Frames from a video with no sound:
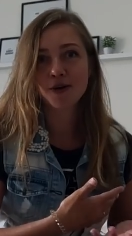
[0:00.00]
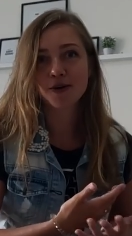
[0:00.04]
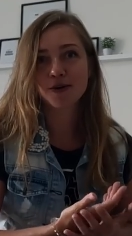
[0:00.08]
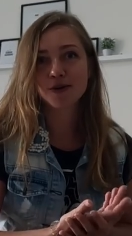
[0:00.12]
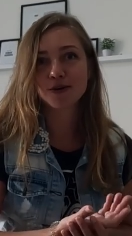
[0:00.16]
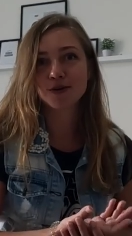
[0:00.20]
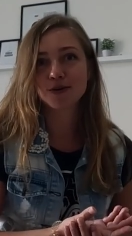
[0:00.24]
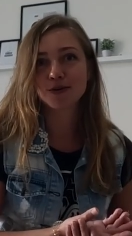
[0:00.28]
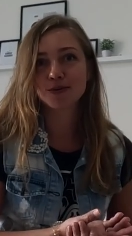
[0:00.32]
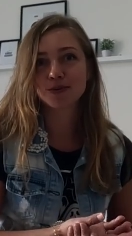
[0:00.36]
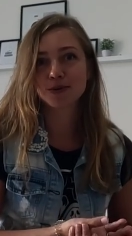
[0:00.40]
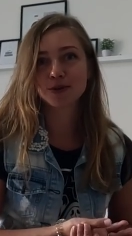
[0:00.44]

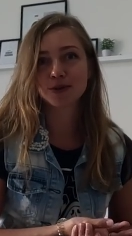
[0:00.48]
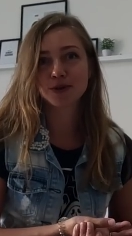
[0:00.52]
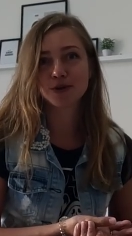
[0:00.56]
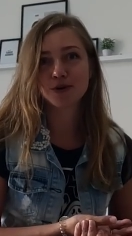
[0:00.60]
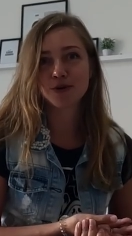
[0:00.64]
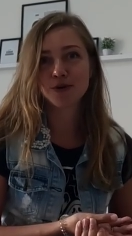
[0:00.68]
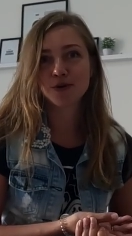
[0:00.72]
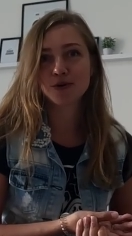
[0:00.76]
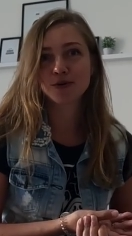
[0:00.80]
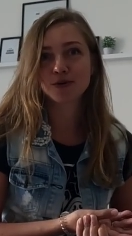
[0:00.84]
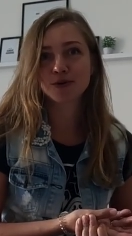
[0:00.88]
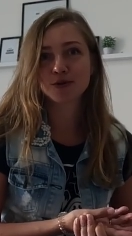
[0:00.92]
or you will
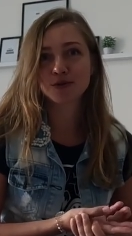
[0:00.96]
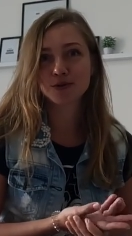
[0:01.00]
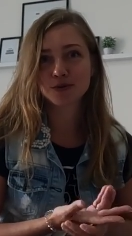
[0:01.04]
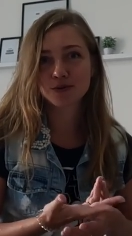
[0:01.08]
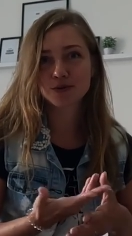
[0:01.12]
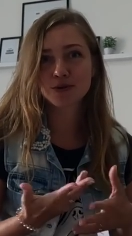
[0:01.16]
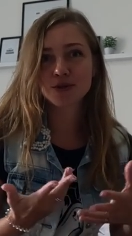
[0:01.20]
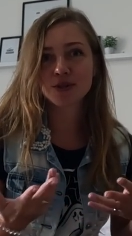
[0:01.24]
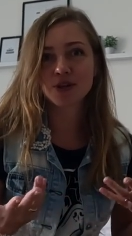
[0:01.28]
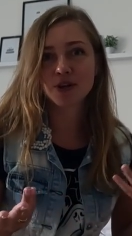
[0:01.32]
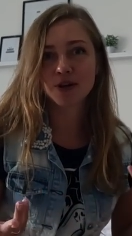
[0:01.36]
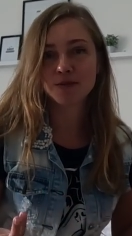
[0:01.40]
go
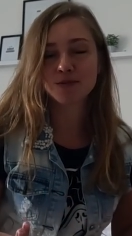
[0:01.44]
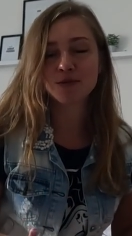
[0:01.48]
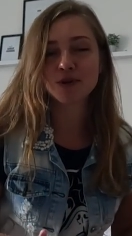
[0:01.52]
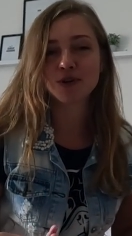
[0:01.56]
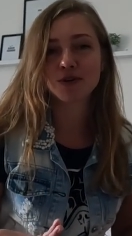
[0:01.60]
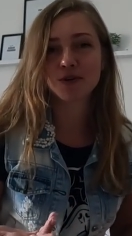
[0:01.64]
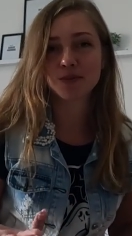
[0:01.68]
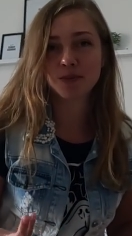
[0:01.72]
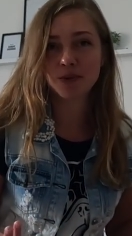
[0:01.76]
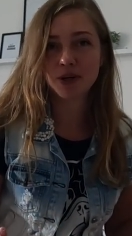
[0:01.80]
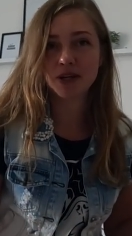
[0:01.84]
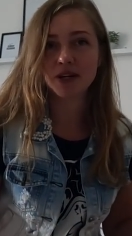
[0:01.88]
to some
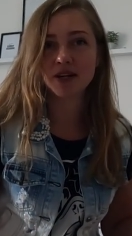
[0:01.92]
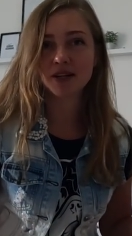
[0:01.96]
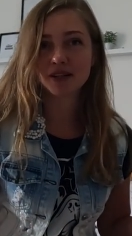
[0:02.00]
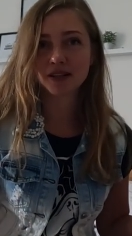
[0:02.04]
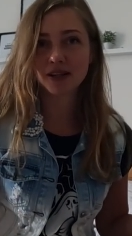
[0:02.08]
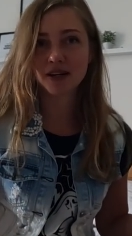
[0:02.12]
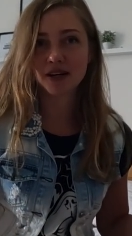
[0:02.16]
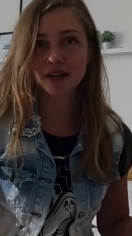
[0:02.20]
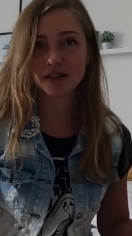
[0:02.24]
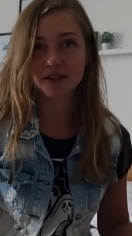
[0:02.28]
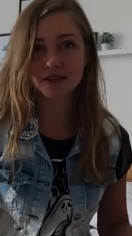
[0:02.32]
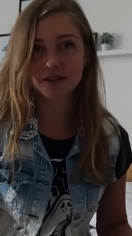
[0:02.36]
European
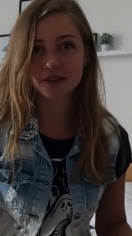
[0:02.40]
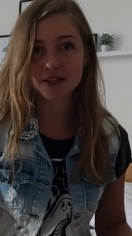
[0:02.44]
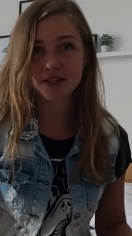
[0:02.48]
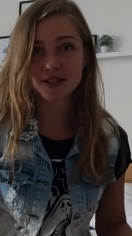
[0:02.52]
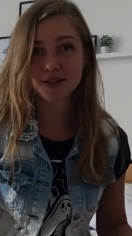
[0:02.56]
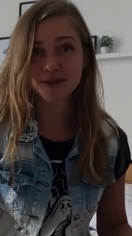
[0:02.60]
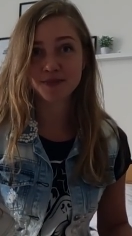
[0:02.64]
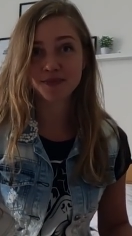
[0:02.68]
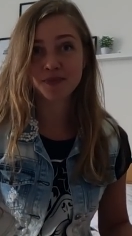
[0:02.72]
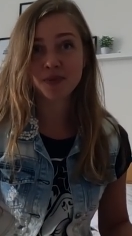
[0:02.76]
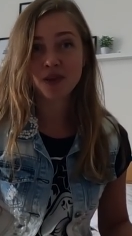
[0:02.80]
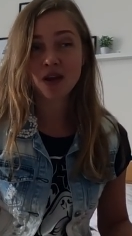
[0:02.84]

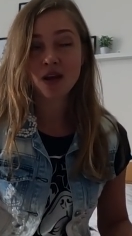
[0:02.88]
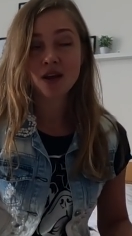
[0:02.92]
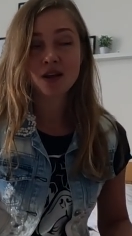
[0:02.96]
countries.